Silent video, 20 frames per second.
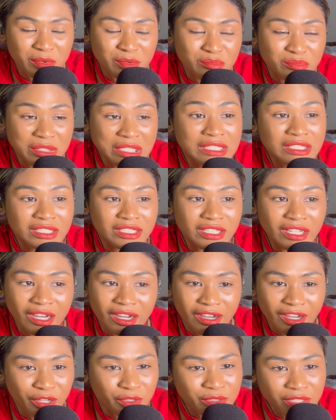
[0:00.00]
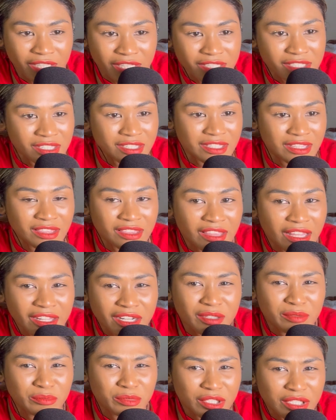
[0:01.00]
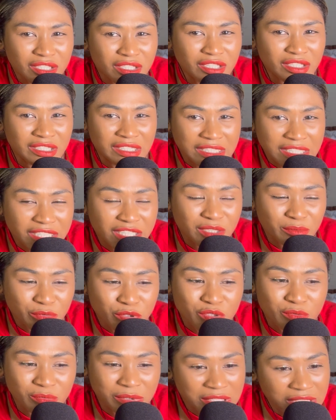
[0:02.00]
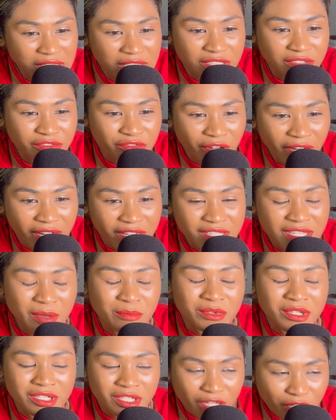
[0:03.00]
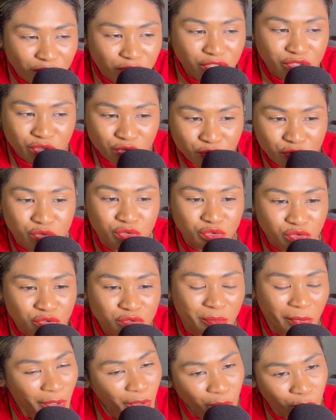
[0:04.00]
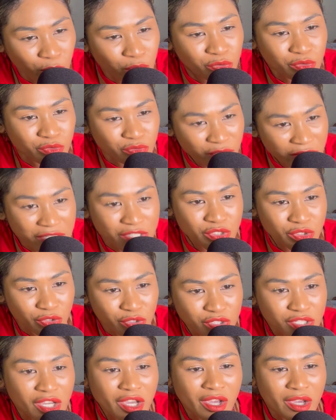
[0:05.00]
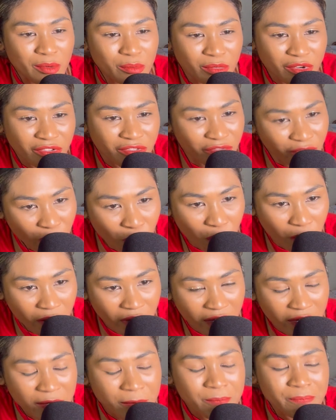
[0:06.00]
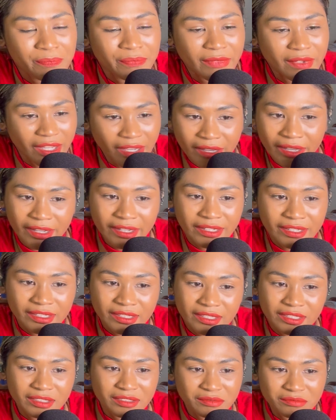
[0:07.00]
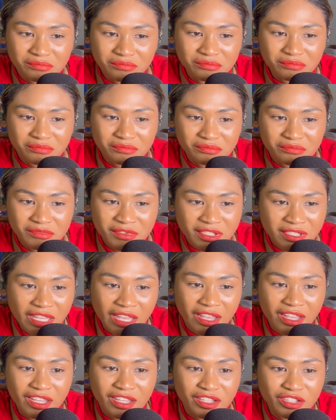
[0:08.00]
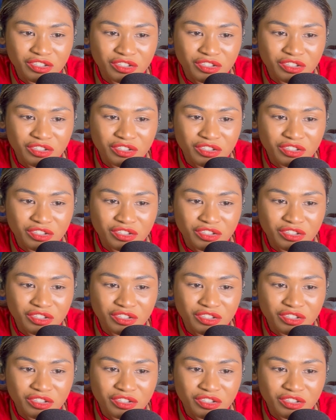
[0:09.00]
media outlet is leading me to believe, right? I'm going to do my own research before I say